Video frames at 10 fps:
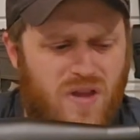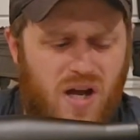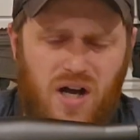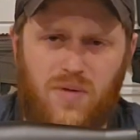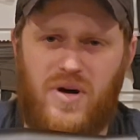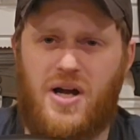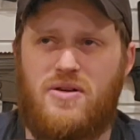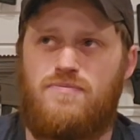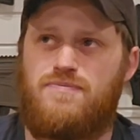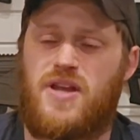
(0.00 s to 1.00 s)

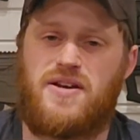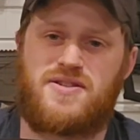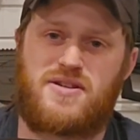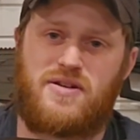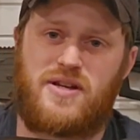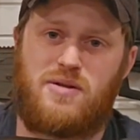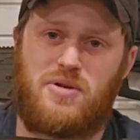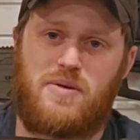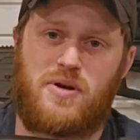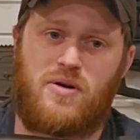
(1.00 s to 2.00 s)
I'm not necessarily going to
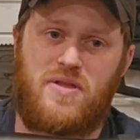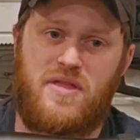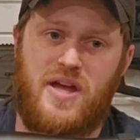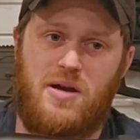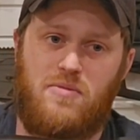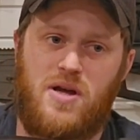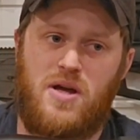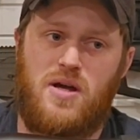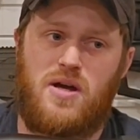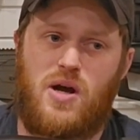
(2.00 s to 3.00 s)
blame it on them.
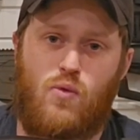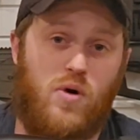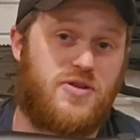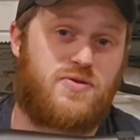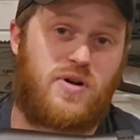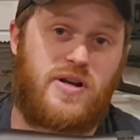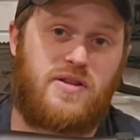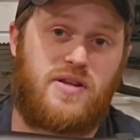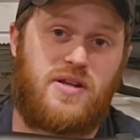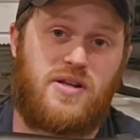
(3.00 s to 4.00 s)
I was
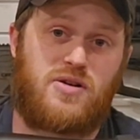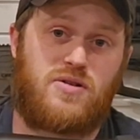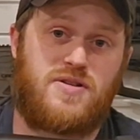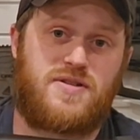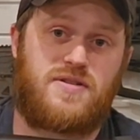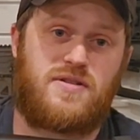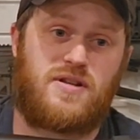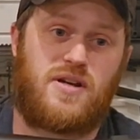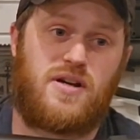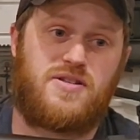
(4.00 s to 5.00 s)
running the increased
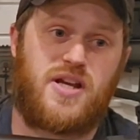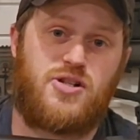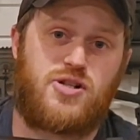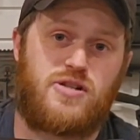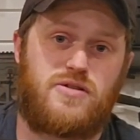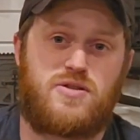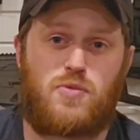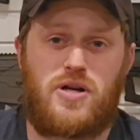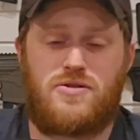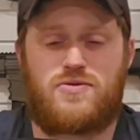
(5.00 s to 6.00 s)
tension
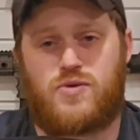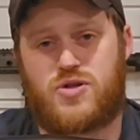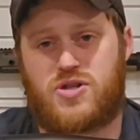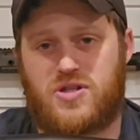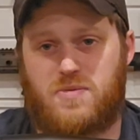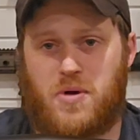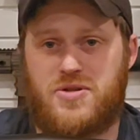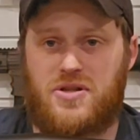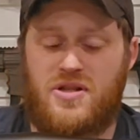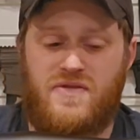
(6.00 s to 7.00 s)
spring, which is
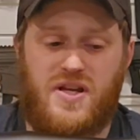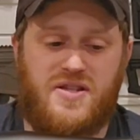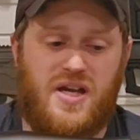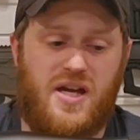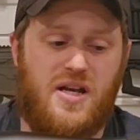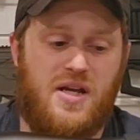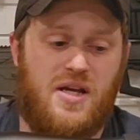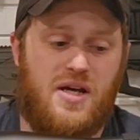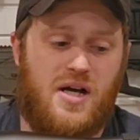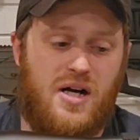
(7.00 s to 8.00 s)
supposed to alleviate that,
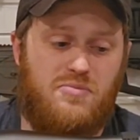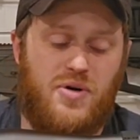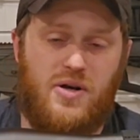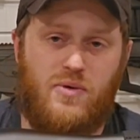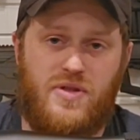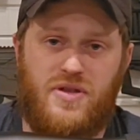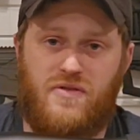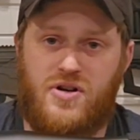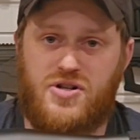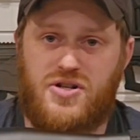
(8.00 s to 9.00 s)
but with the
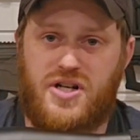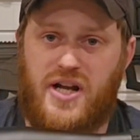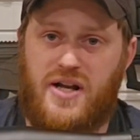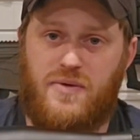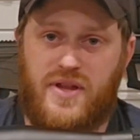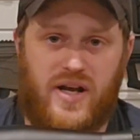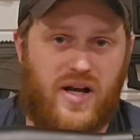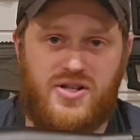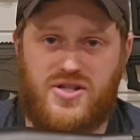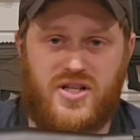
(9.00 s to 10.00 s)
frustration I had with that,
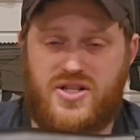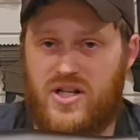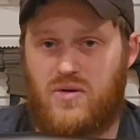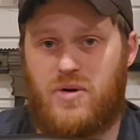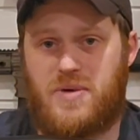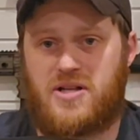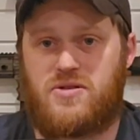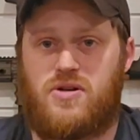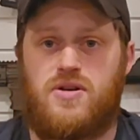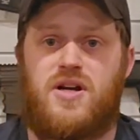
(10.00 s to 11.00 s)
I just ditched it, went back
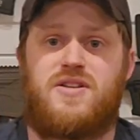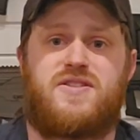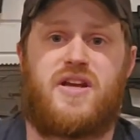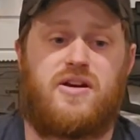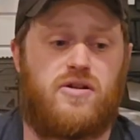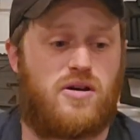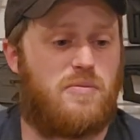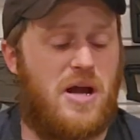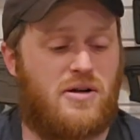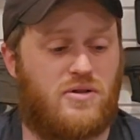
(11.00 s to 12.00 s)
to a standard
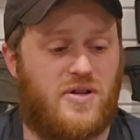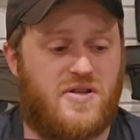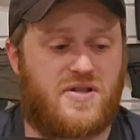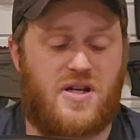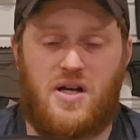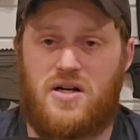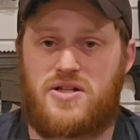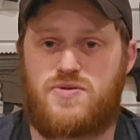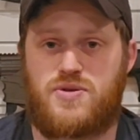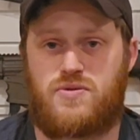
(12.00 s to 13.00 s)
mag release
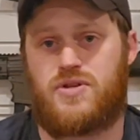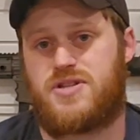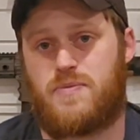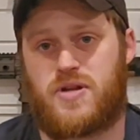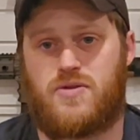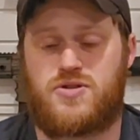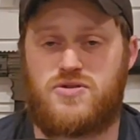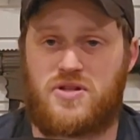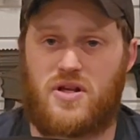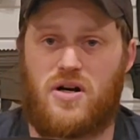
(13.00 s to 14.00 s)
because it wasn't really something I was
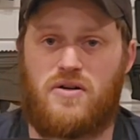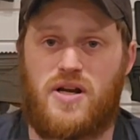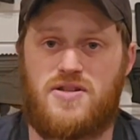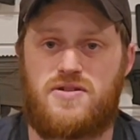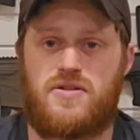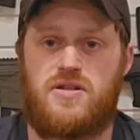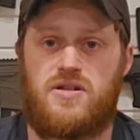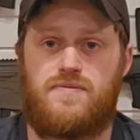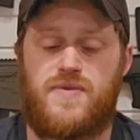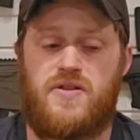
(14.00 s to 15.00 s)
using there as
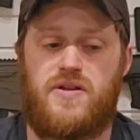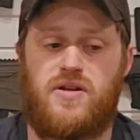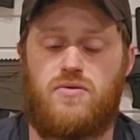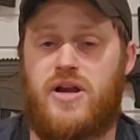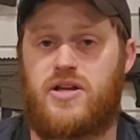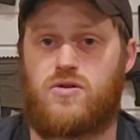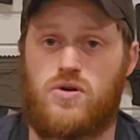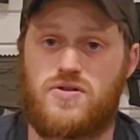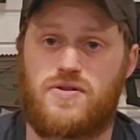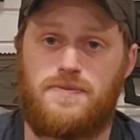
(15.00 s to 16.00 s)
in the recce
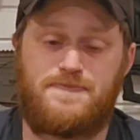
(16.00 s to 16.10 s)
course.